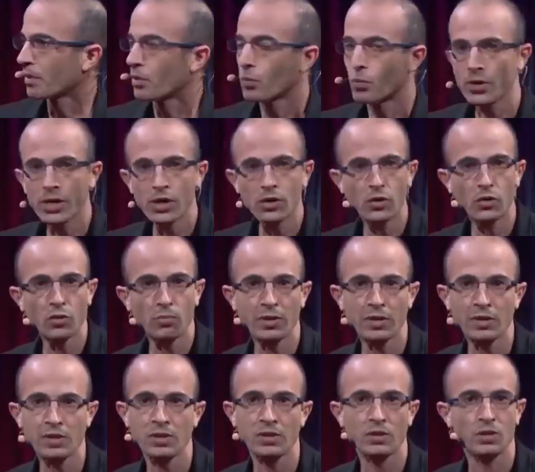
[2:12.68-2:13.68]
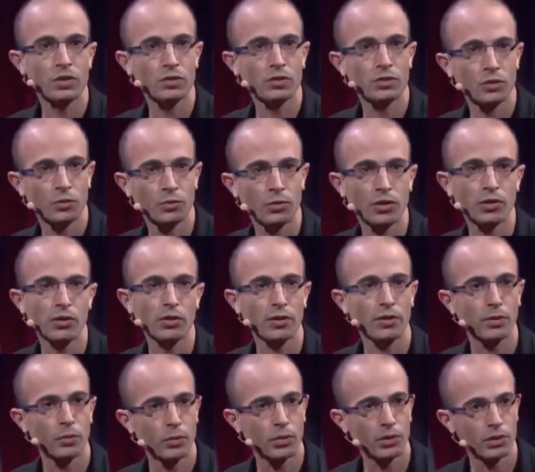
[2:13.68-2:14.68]
we humans control
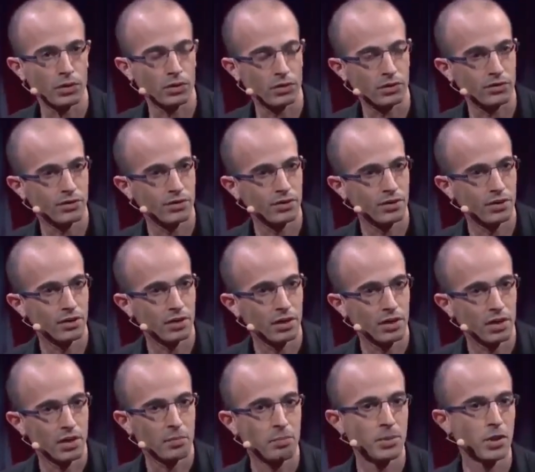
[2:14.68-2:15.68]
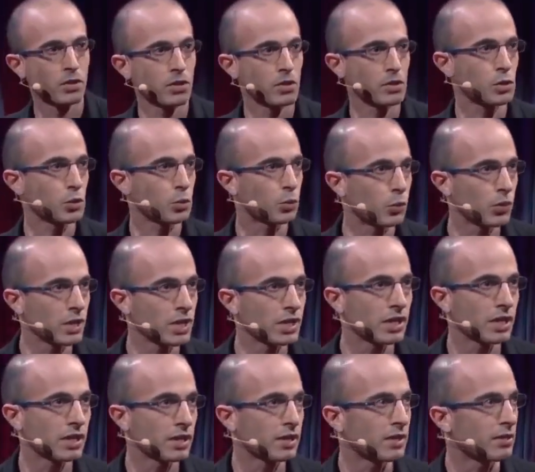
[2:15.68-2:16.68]
the world because we
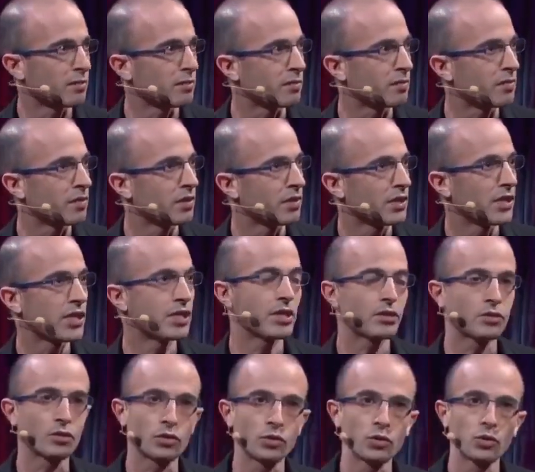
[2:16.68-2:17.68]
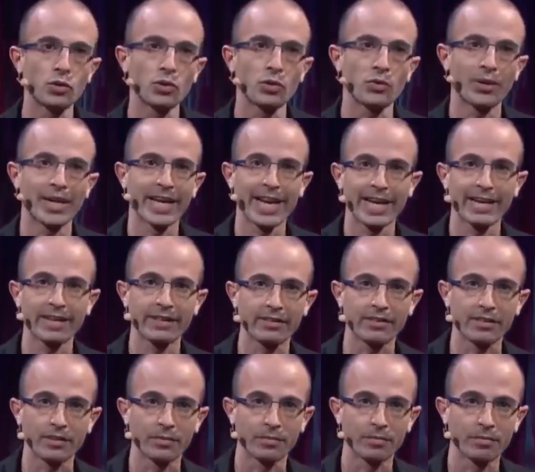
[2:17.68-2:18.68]
live in a dual
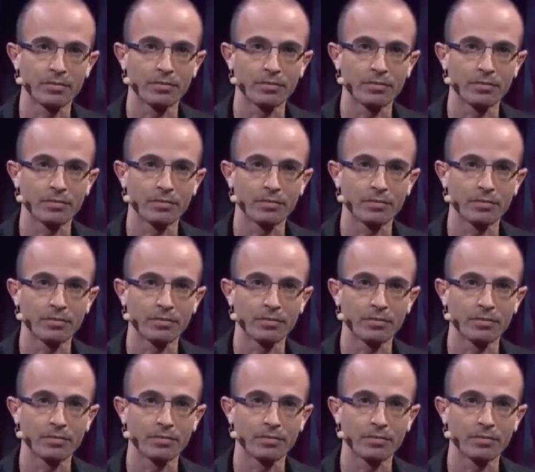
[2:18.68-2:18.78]
reality.